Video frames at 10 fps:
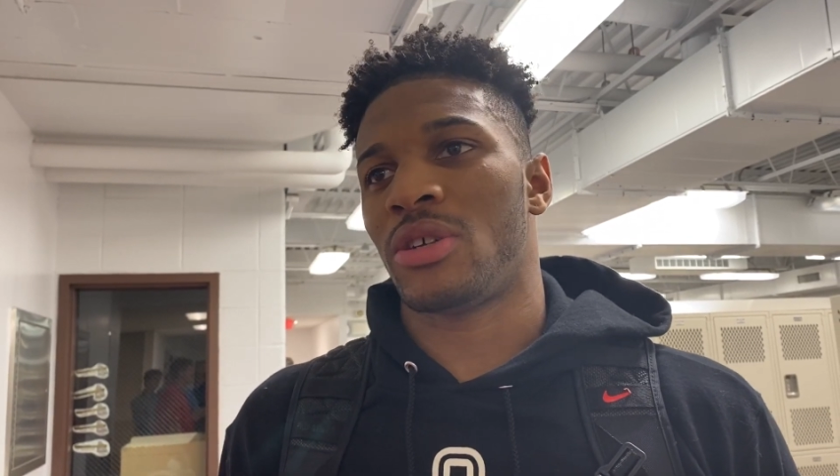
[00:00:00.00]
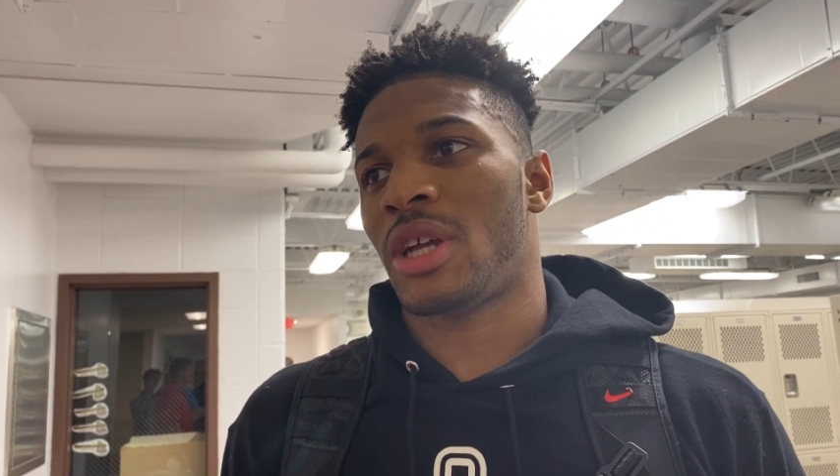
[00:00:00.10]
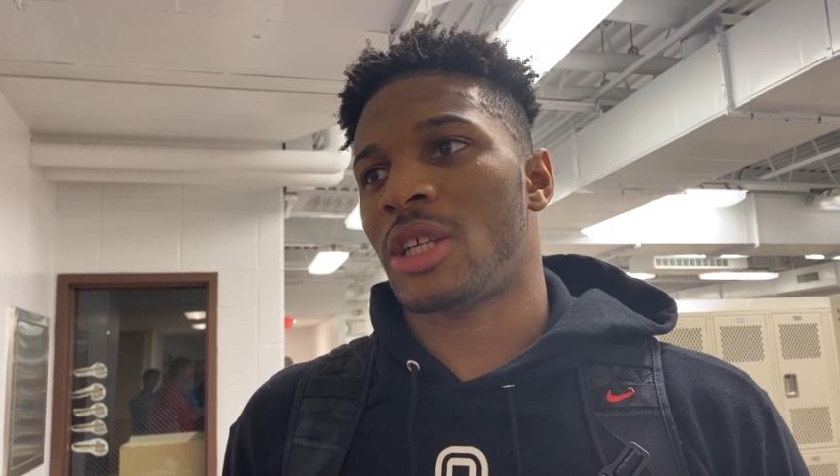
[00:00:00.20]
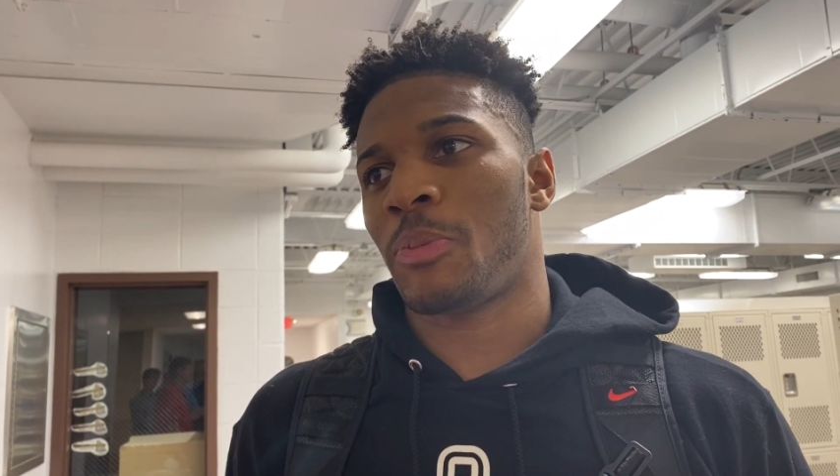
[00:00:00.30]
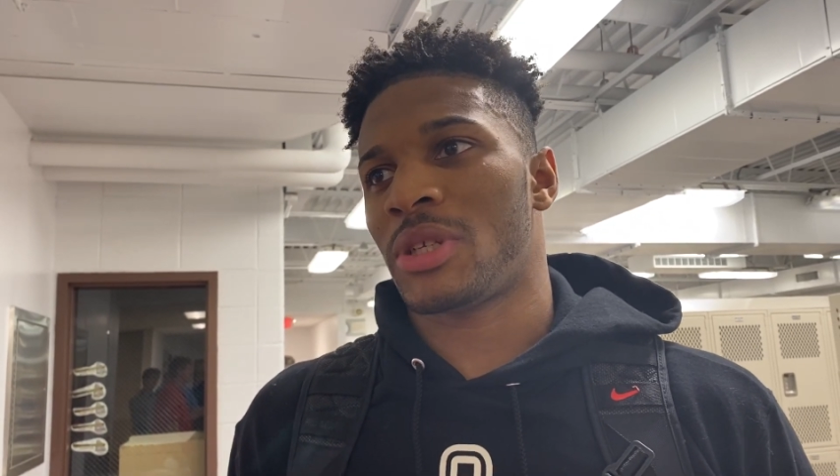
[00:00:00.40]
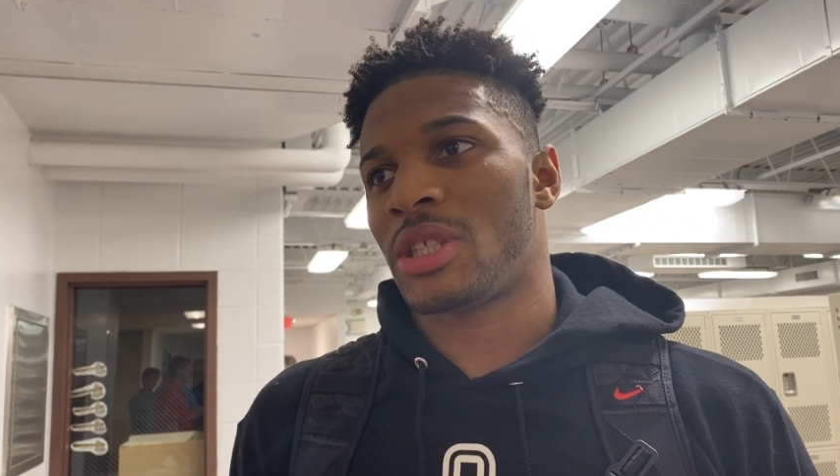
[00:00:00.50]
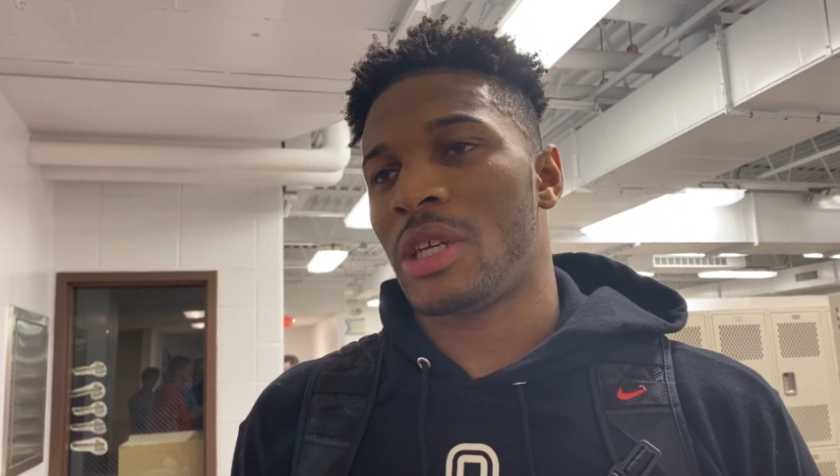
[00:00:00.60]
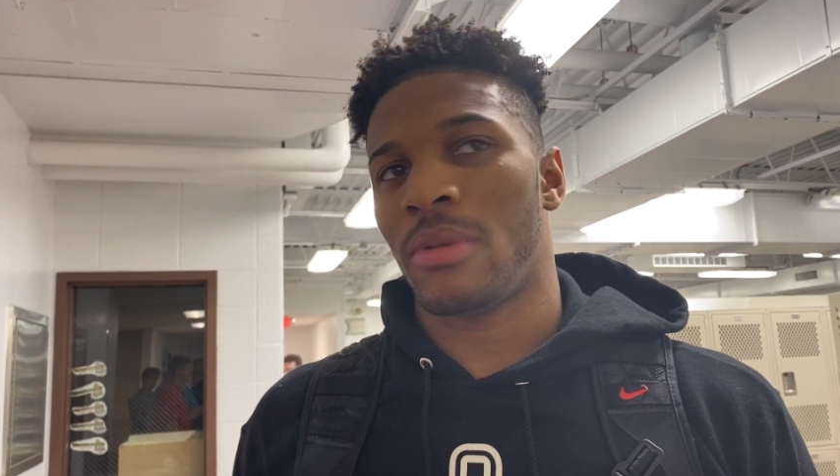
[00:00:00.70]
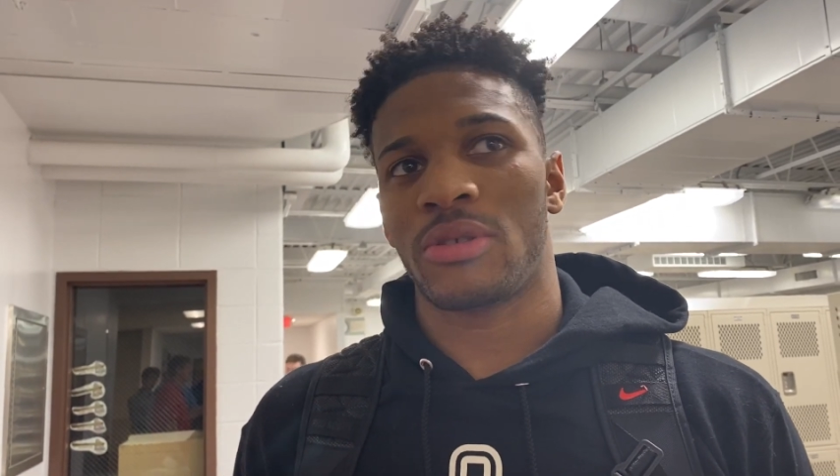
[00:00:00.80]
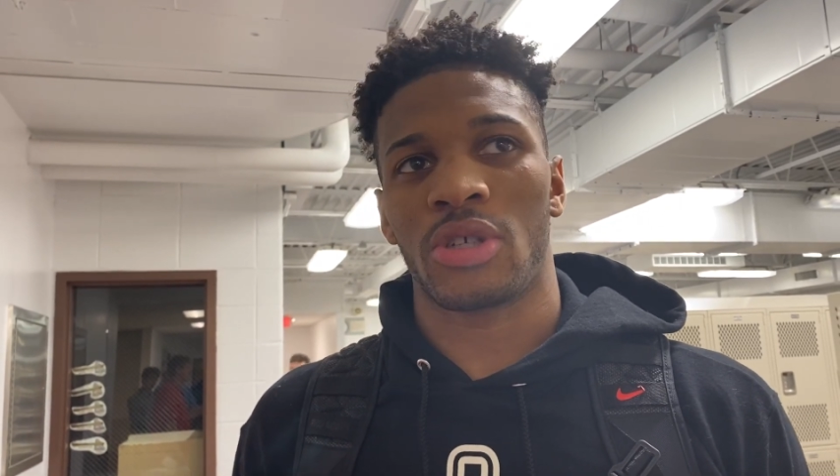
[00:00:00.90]
I have to pick the
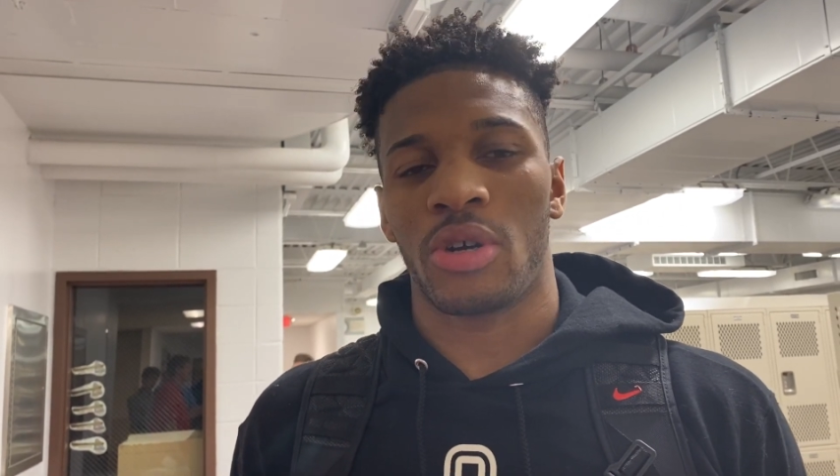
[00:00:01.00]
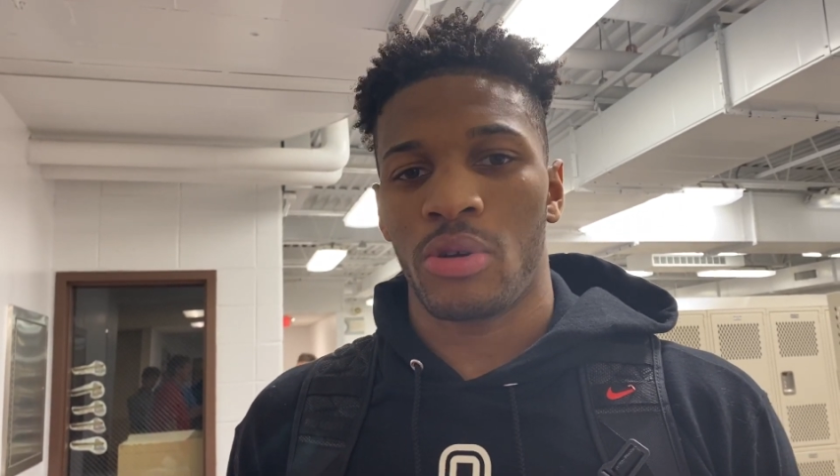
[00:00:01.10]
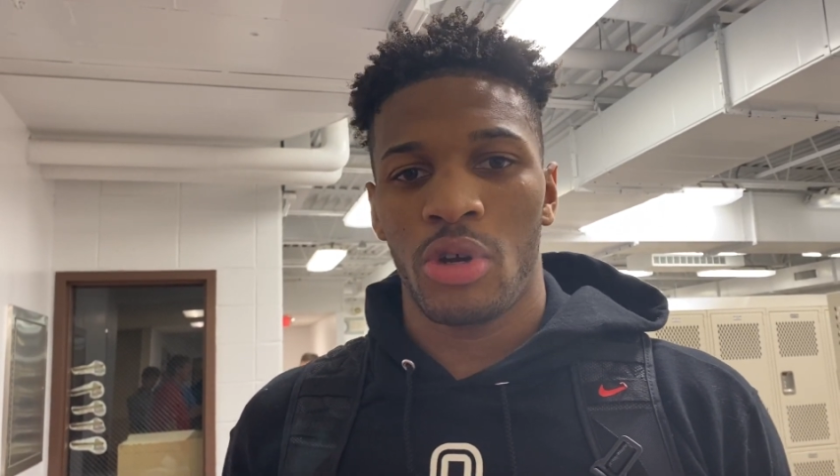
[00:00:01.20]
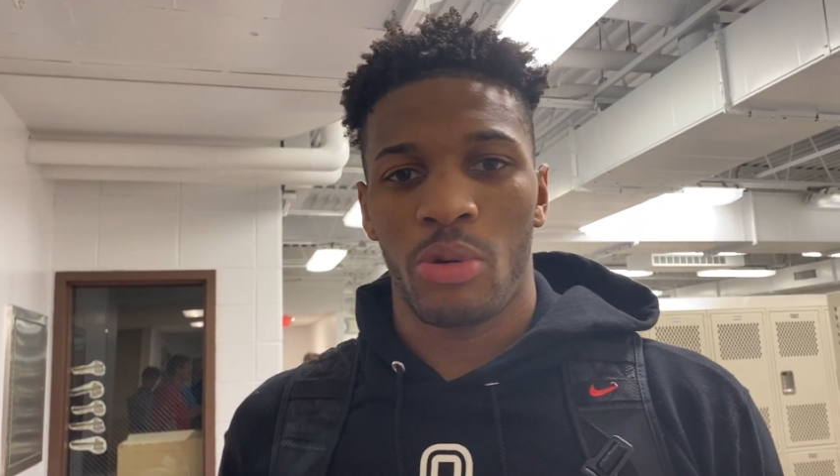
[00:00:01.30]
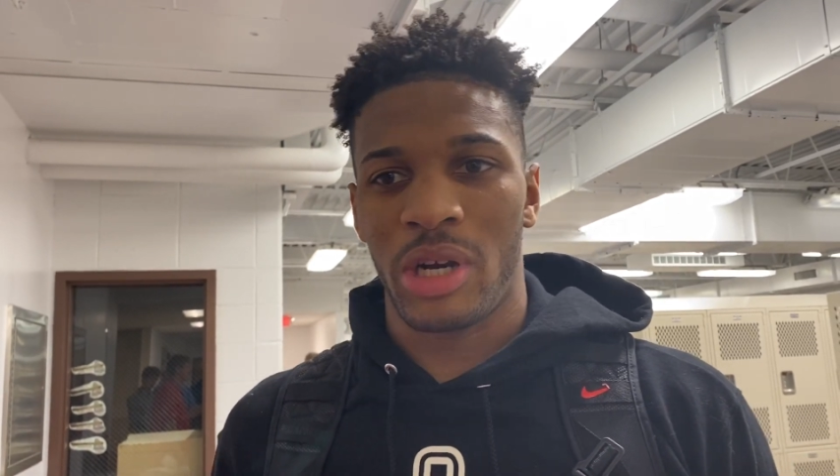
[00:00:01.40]
team up. So